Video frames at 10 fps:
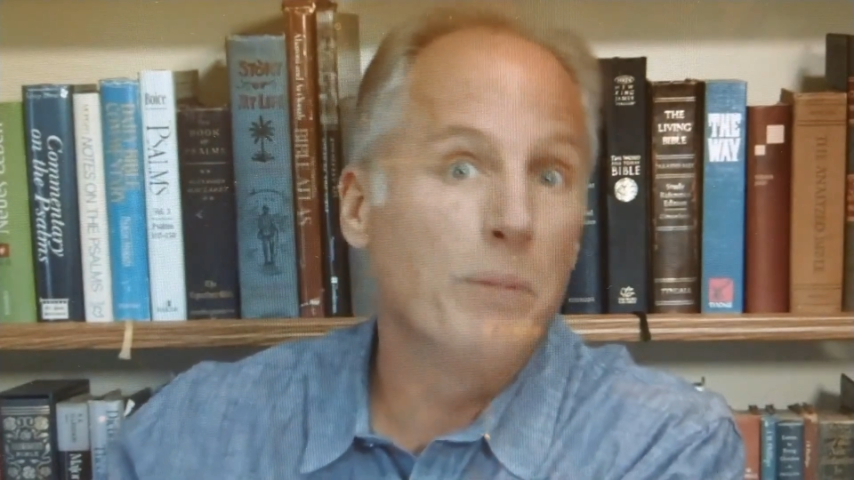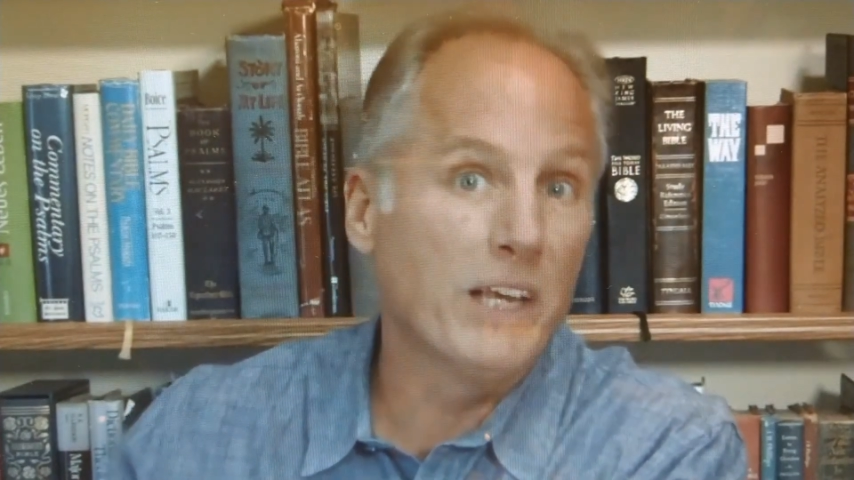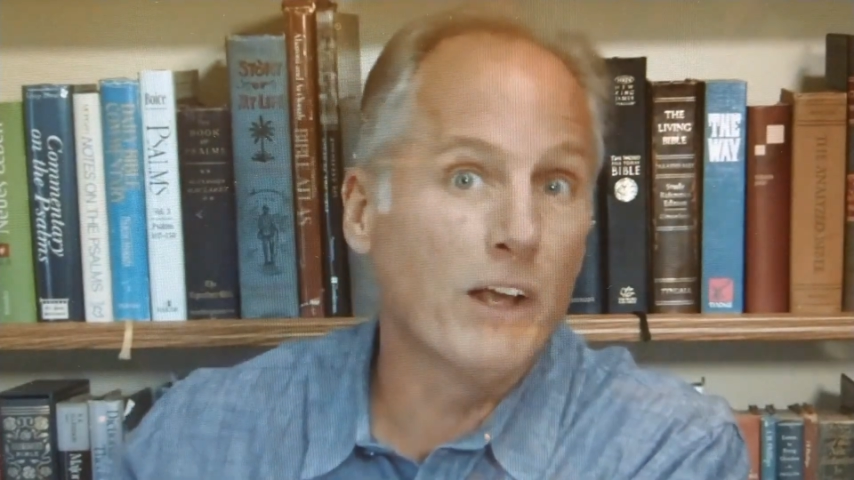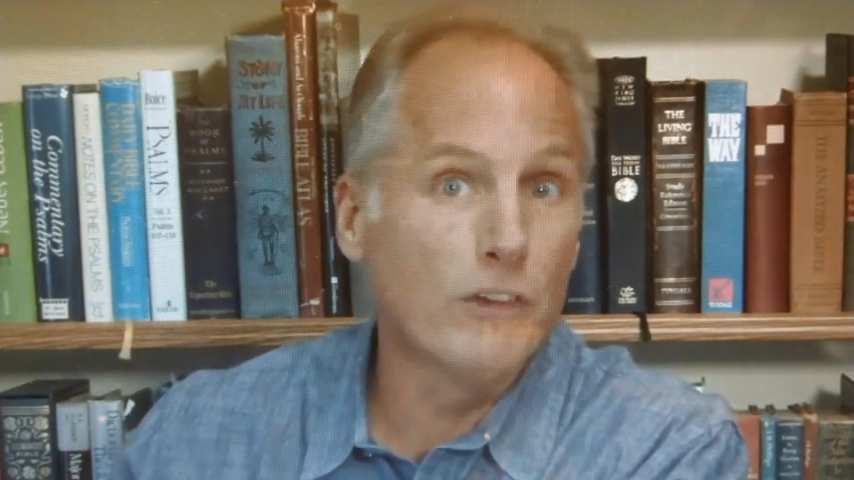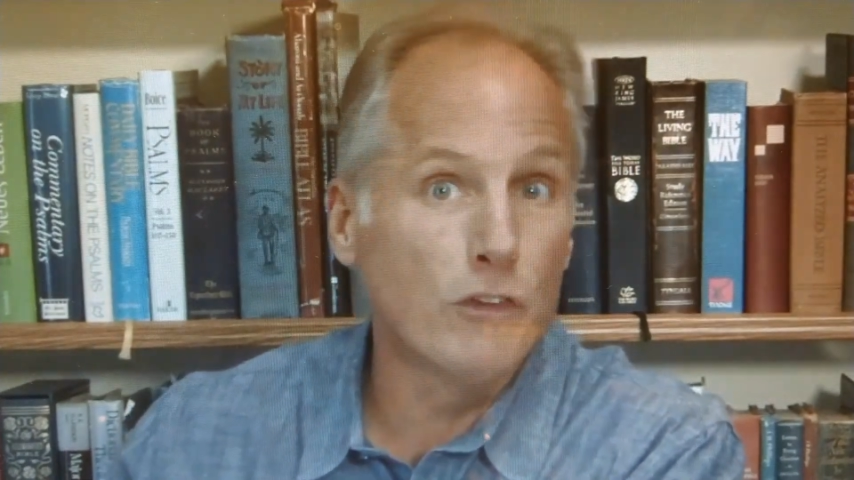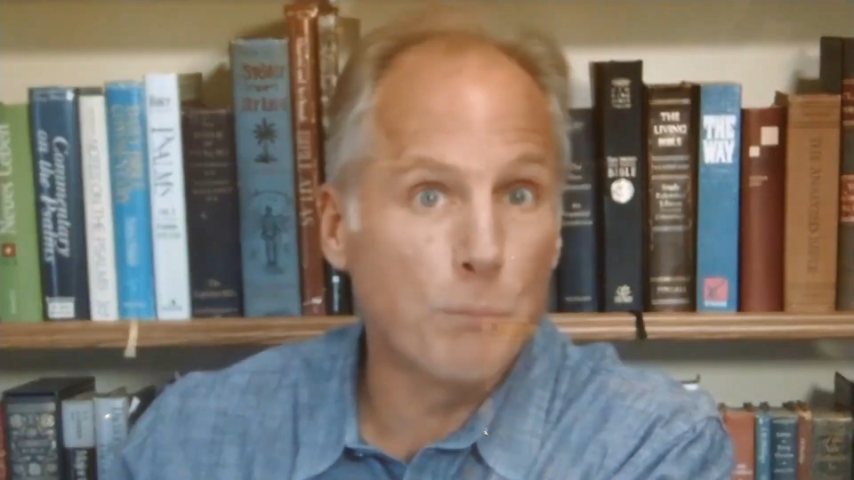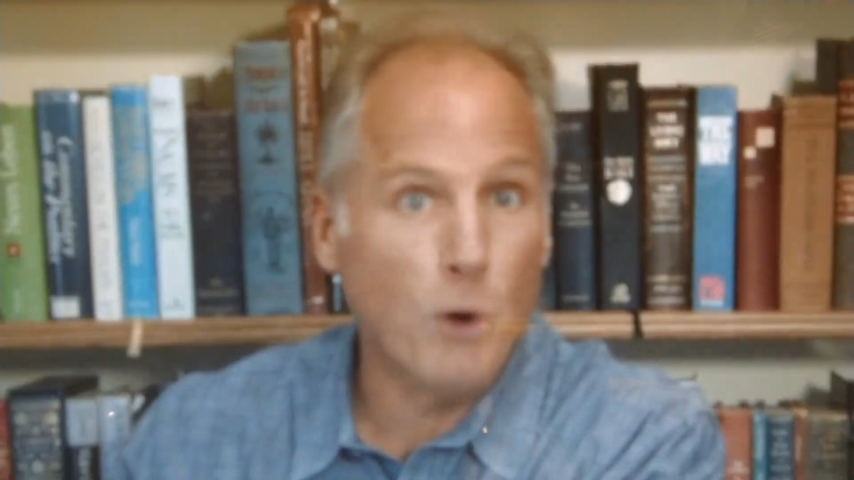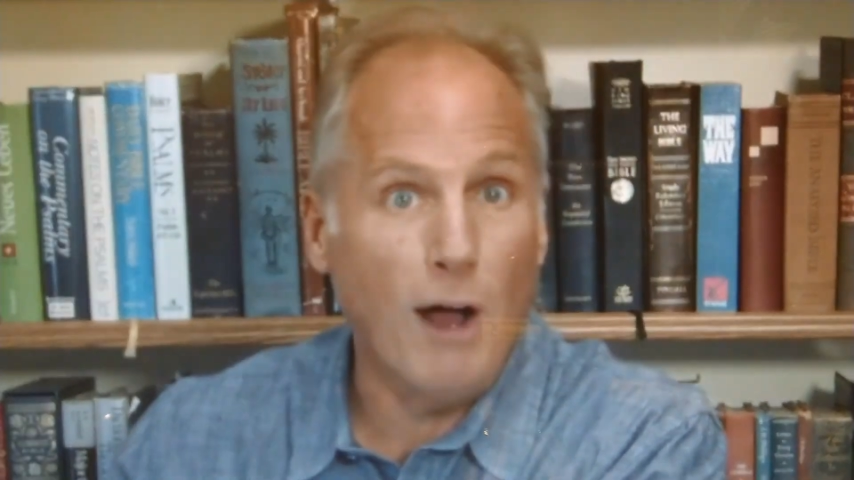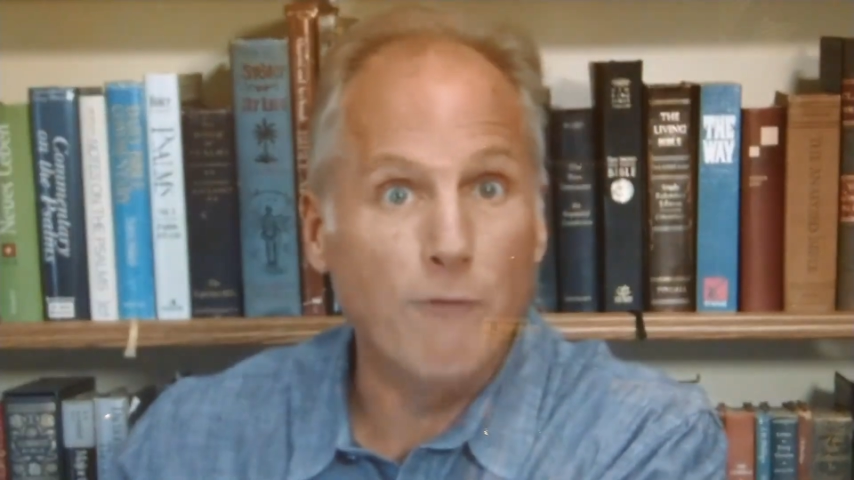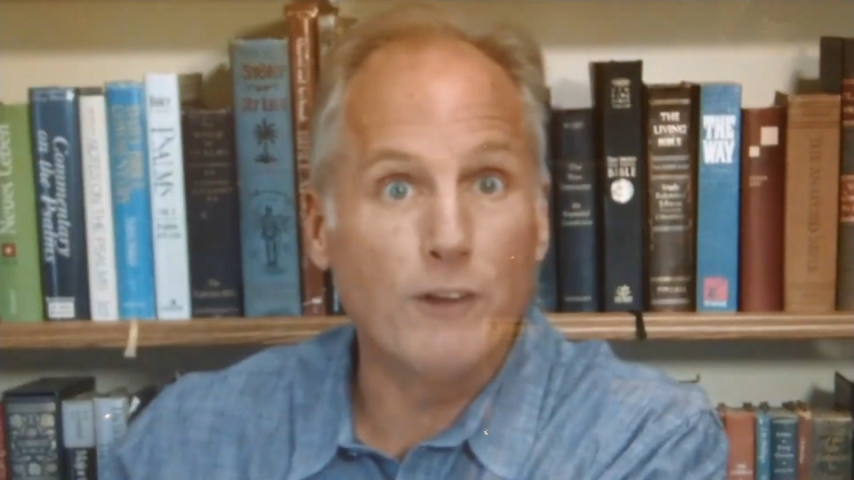because it's
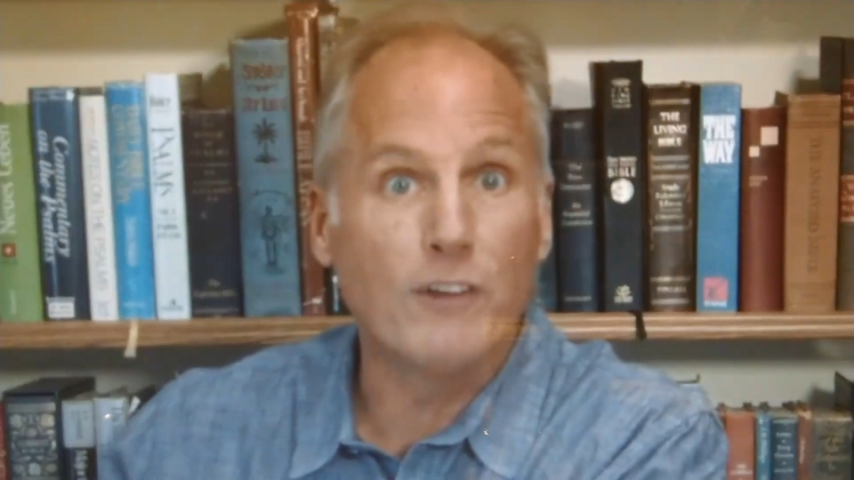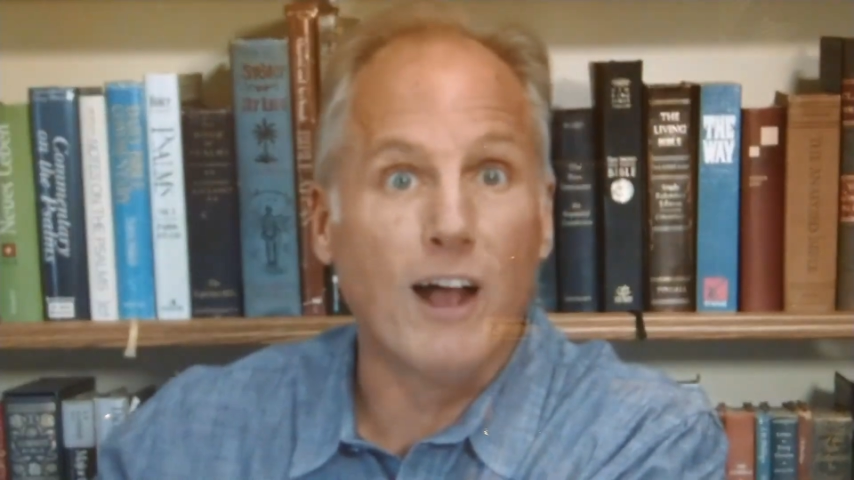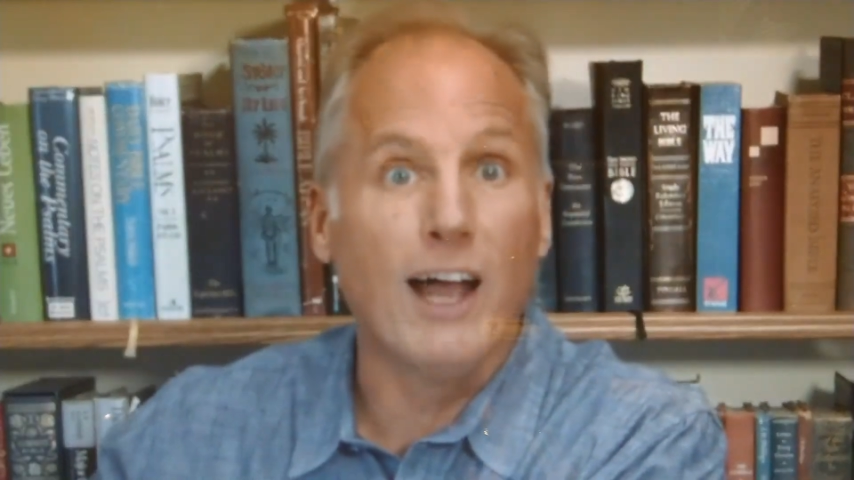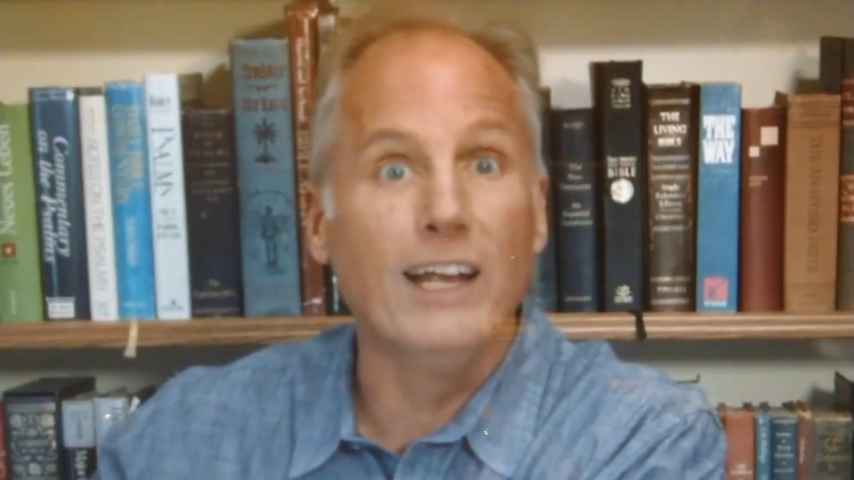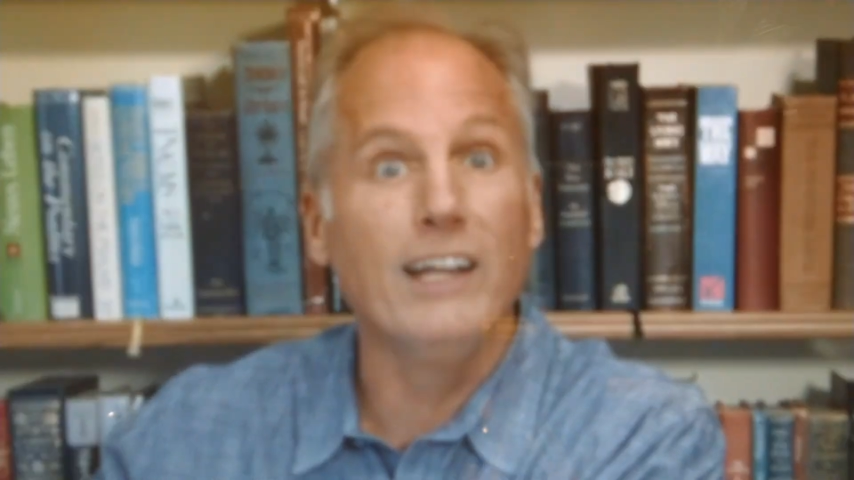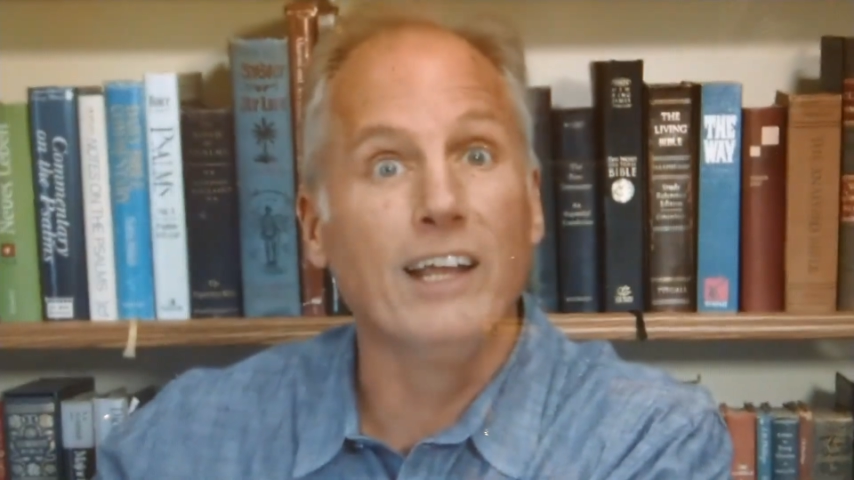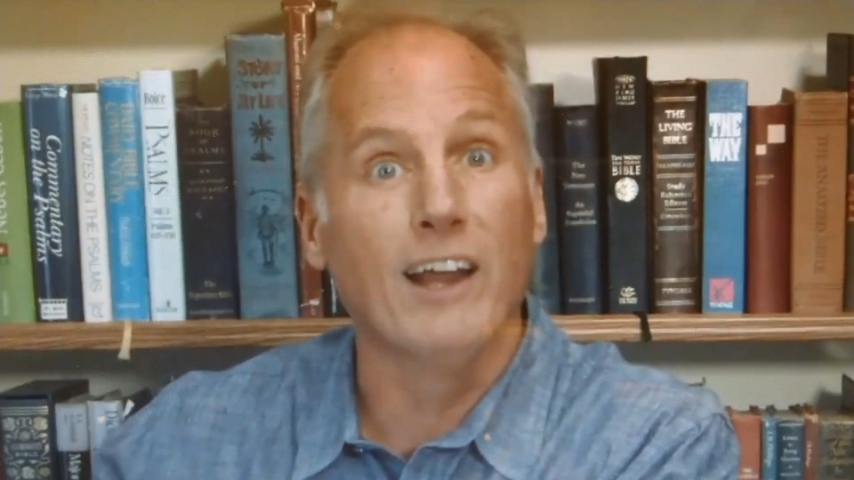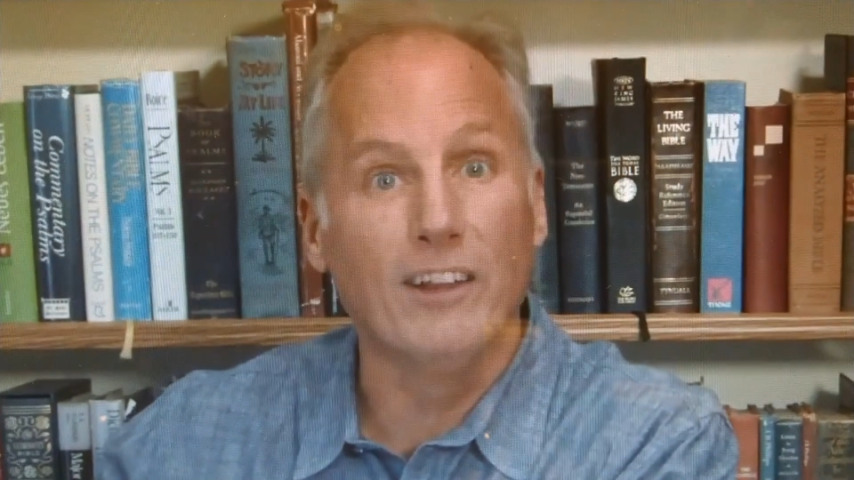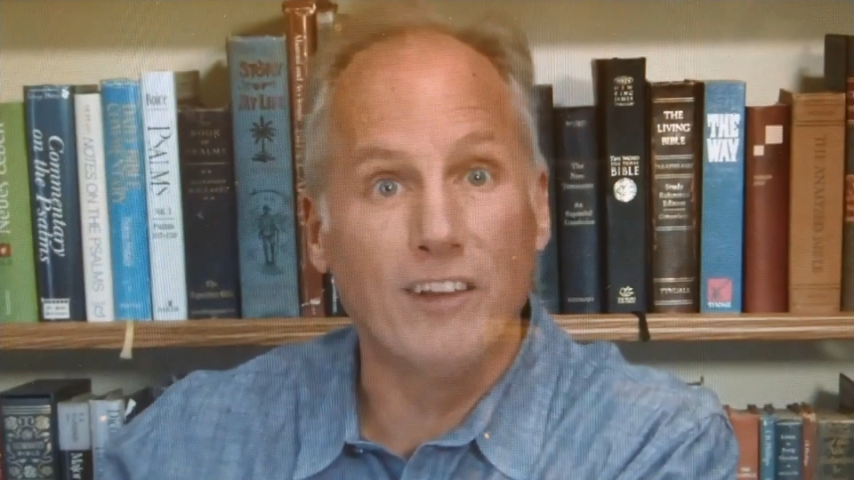prophesied in